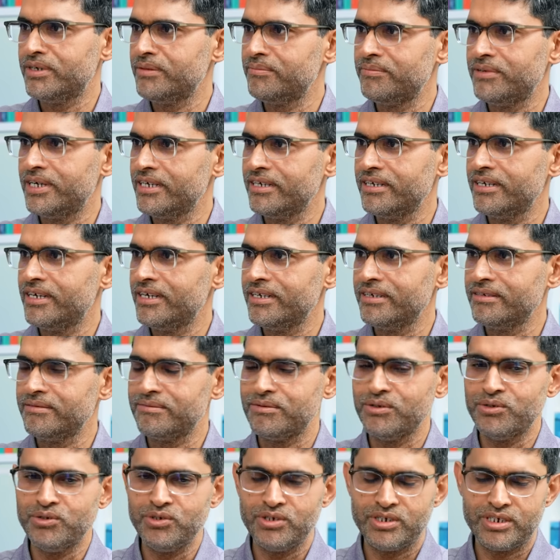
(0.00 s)
up. I, right. I
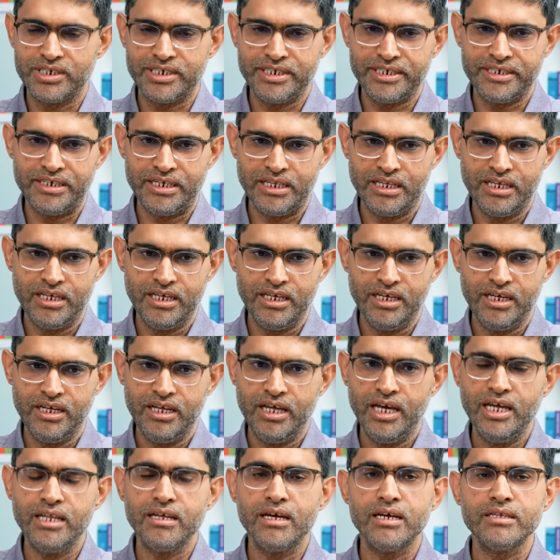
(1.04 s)
don't. Uh,
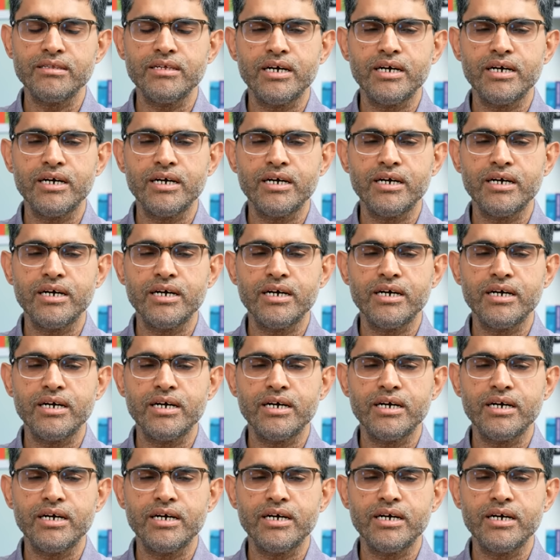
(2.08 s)
uh,